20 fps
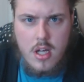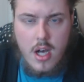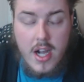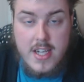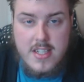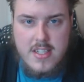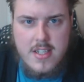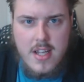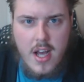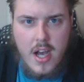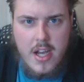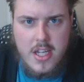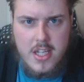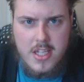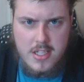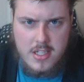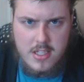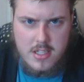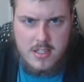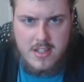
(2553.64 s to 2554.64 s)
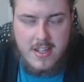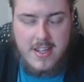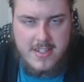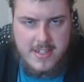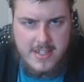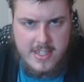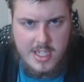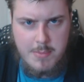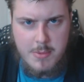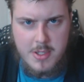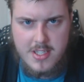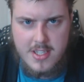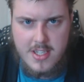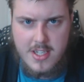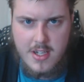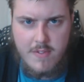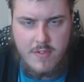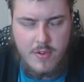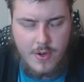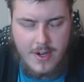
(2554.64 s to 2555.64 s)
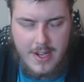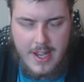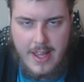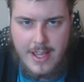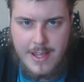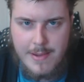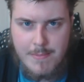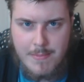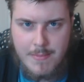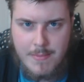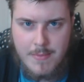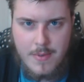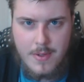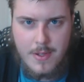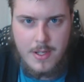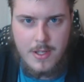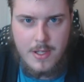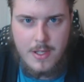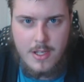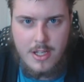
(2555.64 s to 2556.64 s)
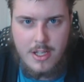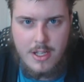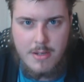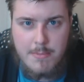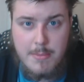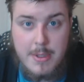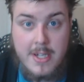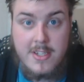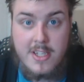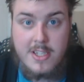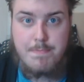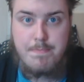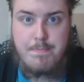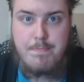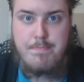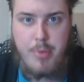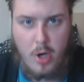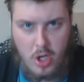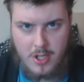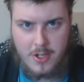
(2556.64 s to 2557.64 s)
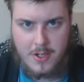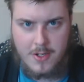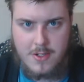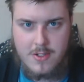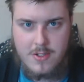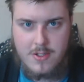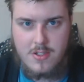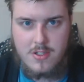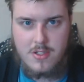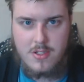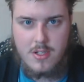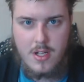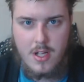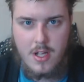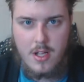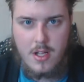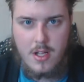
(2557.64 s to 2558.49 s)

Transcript: I deny the legitimacy of your claim because it's bollocks.